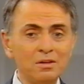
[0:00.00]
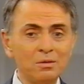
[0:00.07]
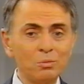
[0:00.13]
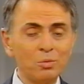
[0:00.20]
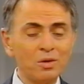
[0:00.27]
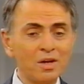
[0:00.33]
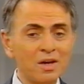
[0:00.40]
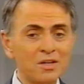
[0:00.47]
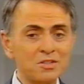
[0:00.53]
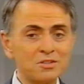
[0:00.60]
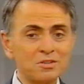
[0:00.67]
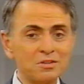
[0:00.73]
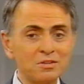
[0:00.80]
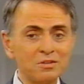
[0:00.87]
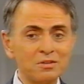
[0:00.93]
when
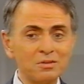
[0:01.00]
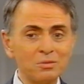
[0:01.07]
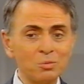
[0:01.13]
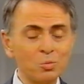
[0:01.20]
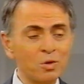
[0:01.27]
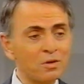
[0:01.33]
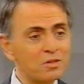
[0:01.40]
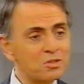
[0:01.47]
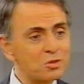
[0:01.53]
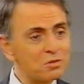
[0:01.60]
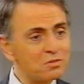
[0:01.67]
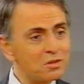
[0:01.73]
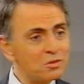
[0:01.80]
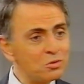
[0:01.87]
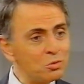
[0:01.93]
asked where the
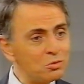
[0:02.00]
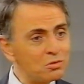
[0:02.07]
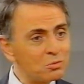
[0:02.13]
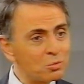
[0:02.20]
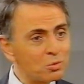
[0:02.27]
Soviet Union